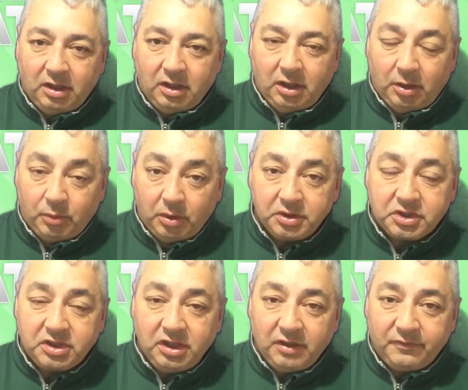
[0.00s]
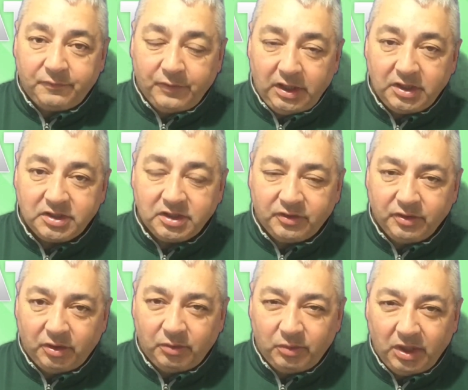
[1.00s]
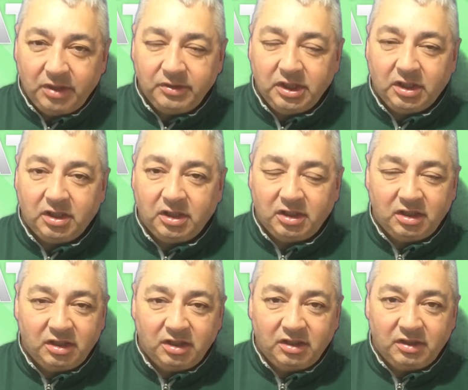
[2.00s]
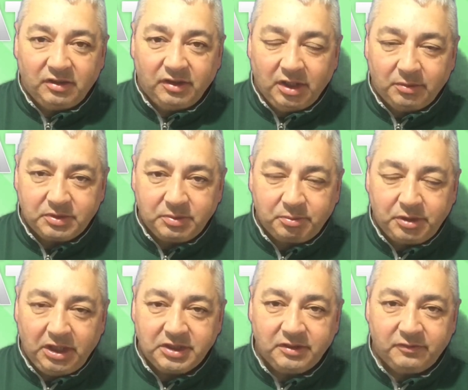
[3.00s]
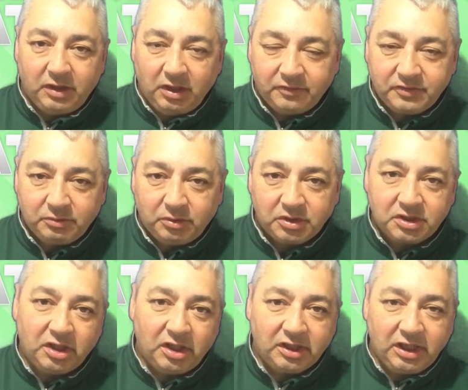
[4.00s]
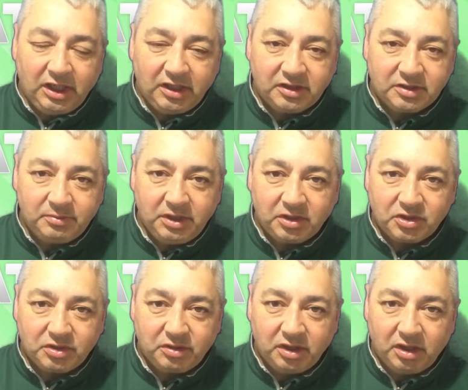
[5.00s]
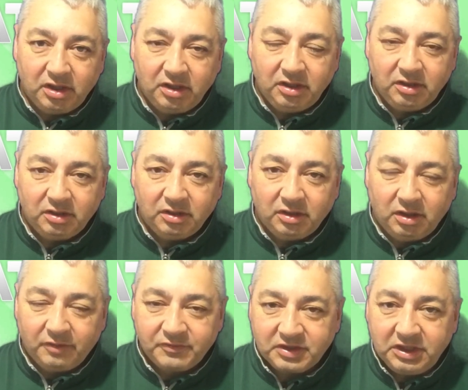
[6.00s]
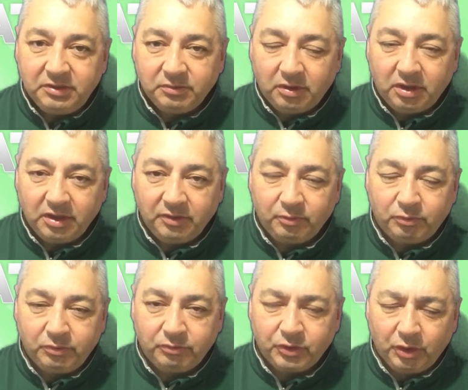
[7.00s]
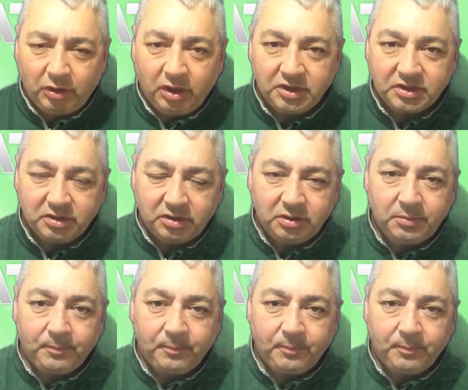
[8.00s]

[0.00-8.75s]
I watched it at first, I thought, wow, that was impressive. I'll have to watch that again to make sure I've seen what I thought I saw.